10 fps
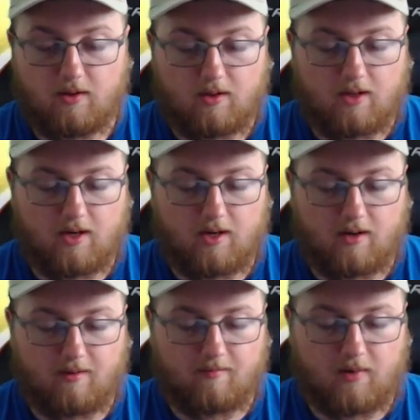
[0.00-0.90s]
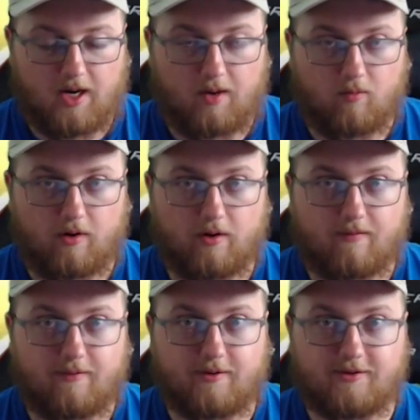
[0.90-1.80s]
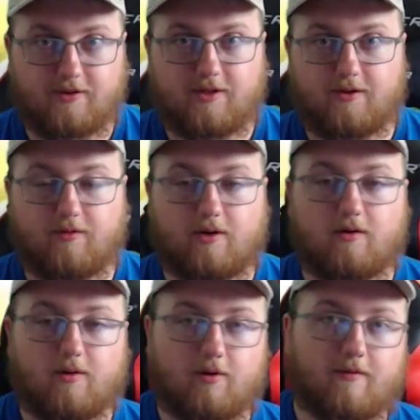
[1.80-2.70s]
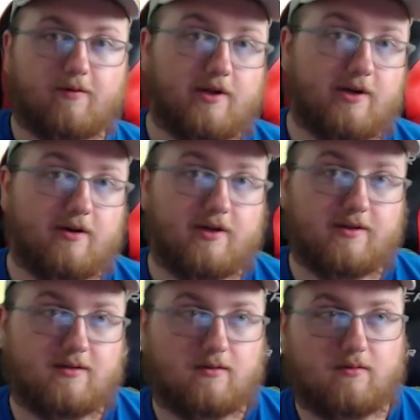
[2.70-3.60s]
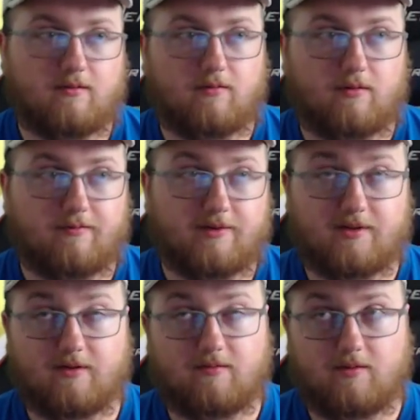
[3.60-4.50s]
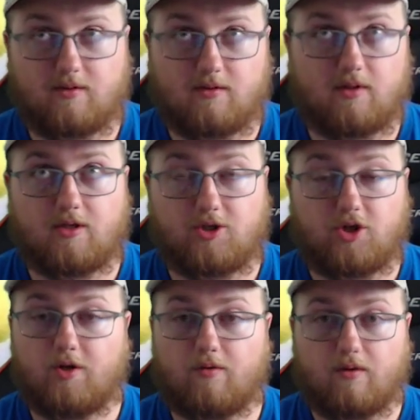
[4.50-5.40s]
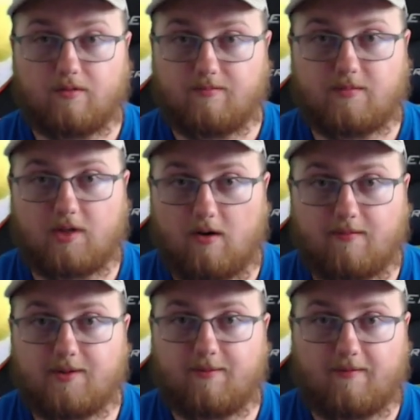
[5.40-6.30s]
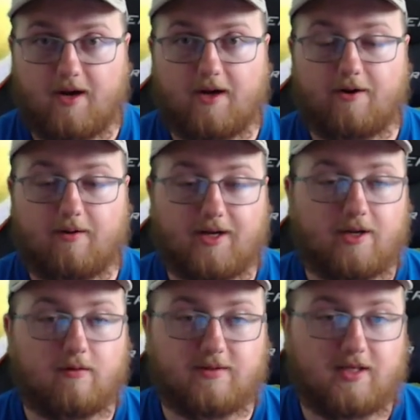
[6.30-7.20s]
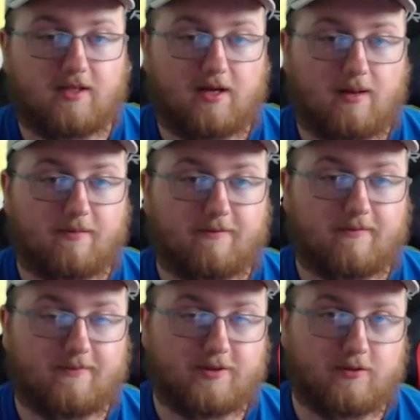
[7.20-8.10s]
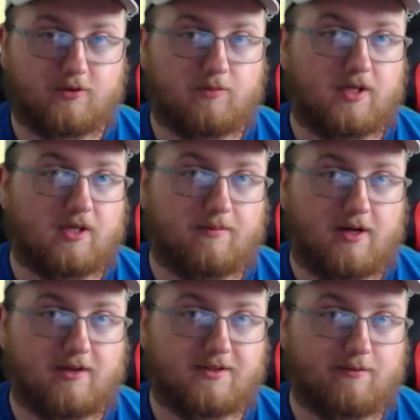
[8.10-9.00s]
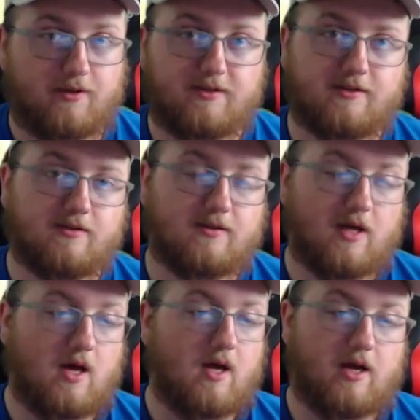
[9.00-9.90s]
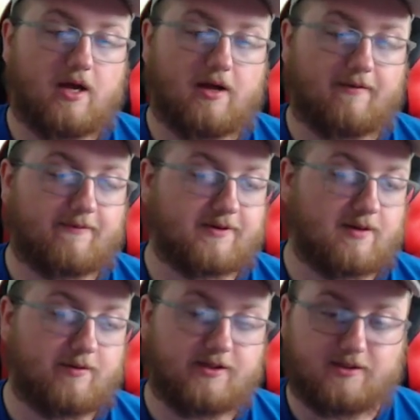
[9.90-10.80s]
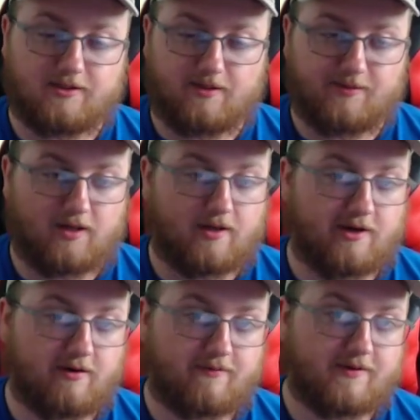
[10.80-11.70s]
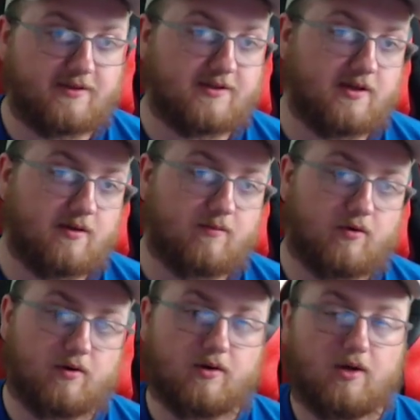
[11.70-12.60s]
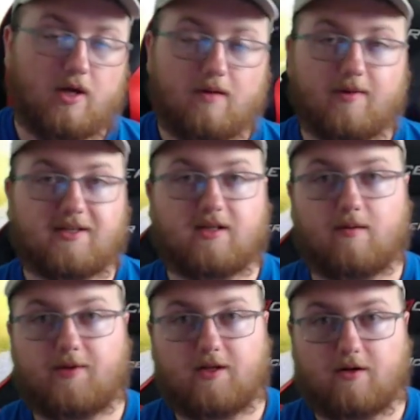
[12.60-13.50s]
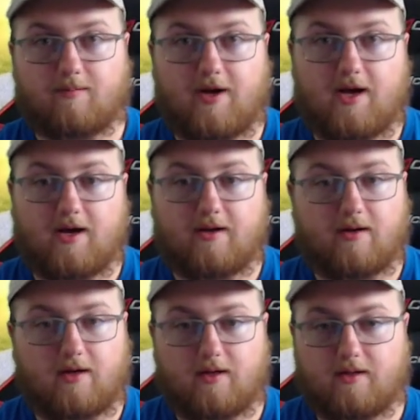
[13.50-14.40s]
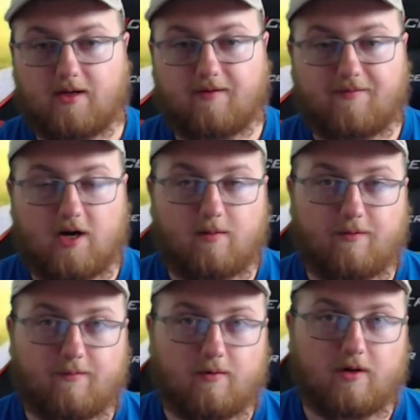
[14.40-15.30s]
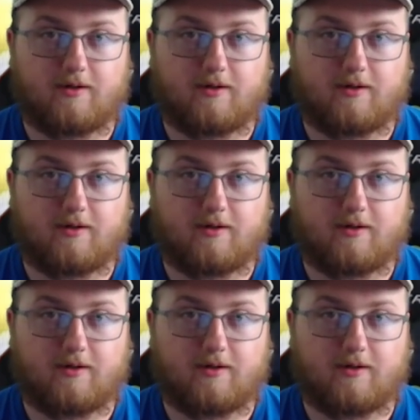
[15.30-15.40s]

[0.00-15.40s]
I work, for those of you that don't know, I work for an internet or just a general service provider. I don't say the name of them for social media policy reasons. If for some reason something on here offends them or makes the company look bad, they can fire me for it.